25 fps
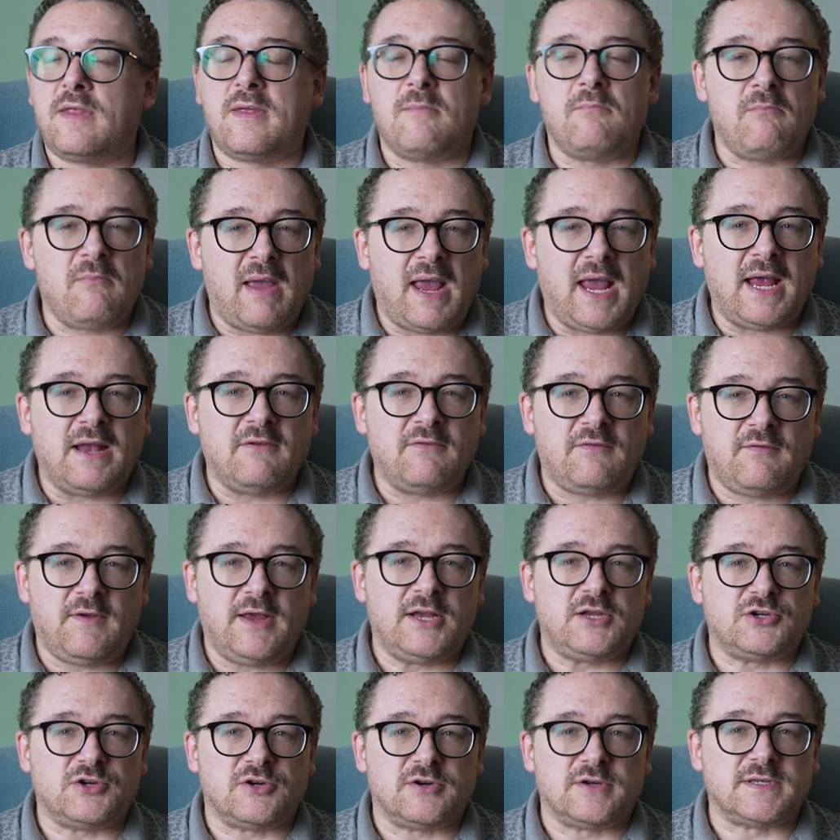the main
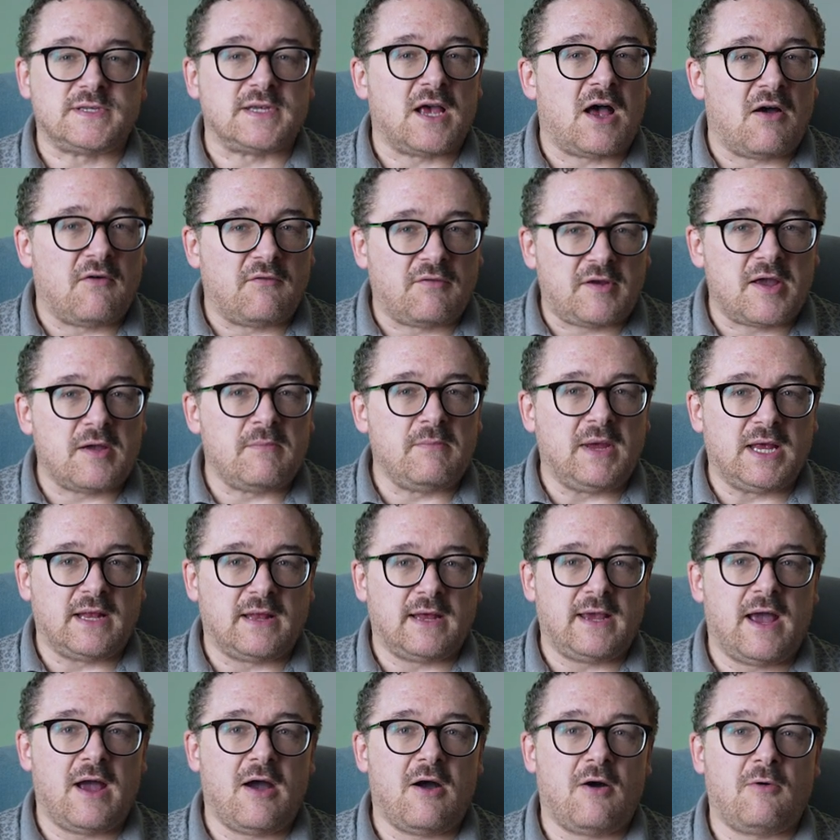features of
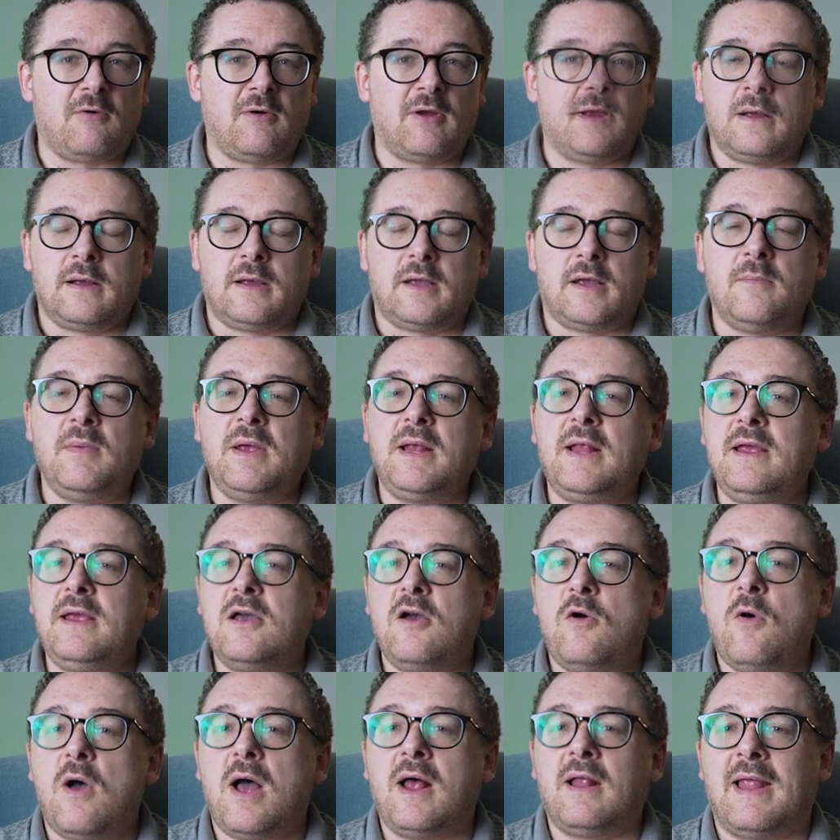Kameleo.
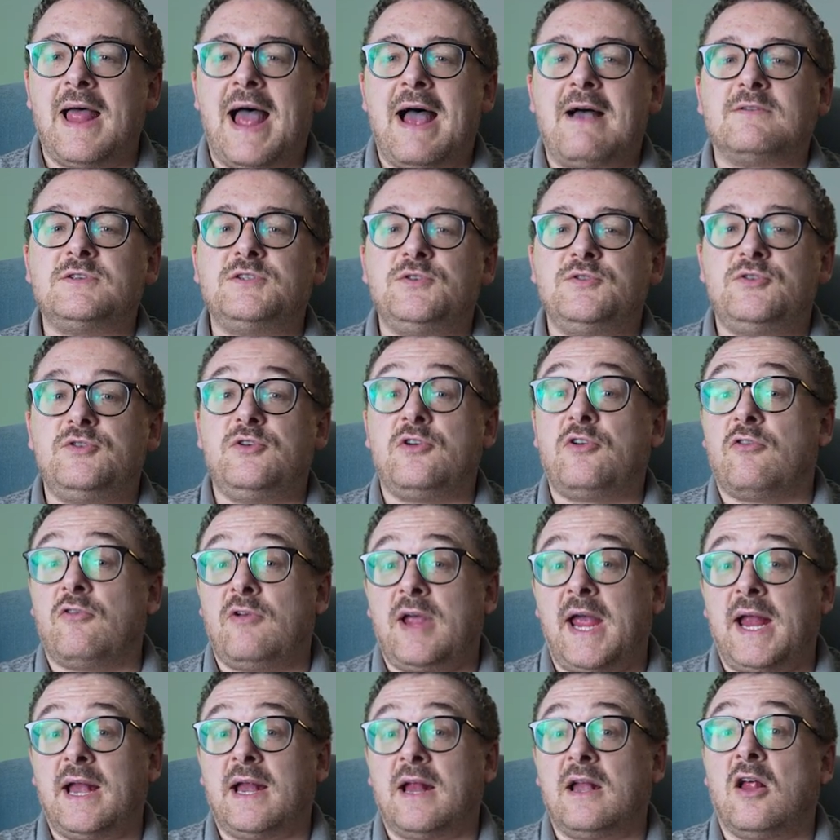Kameleo allows you to
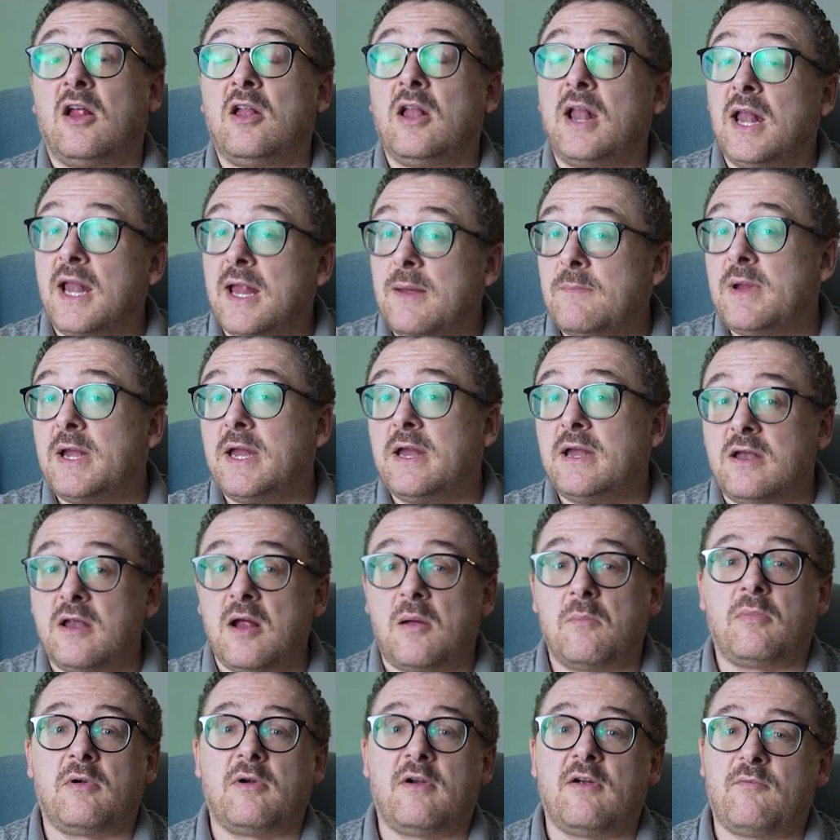create an unlimited
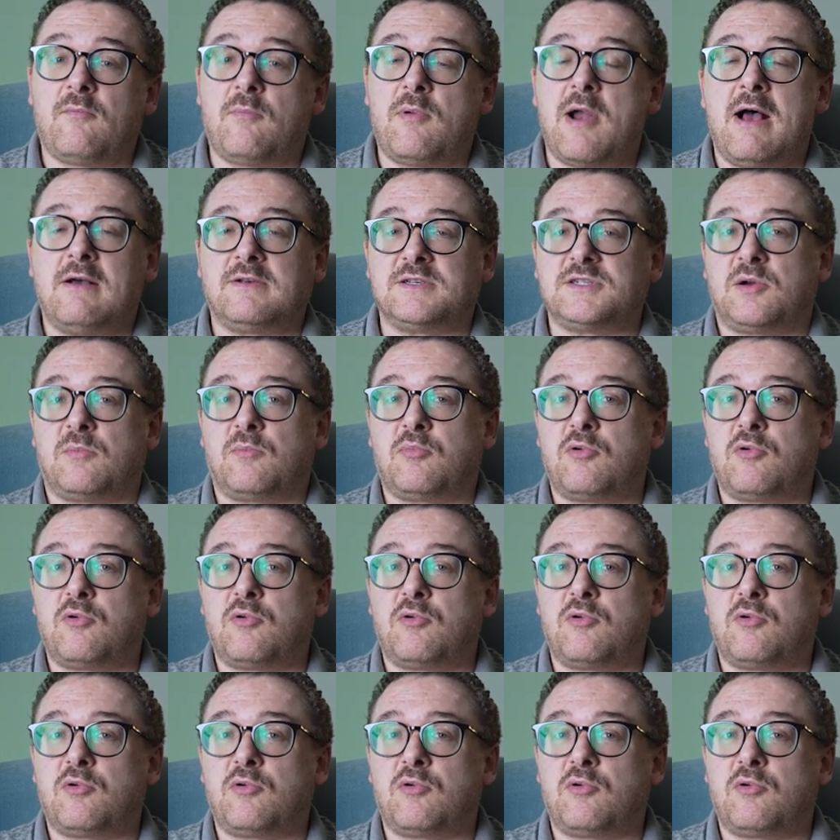number of browser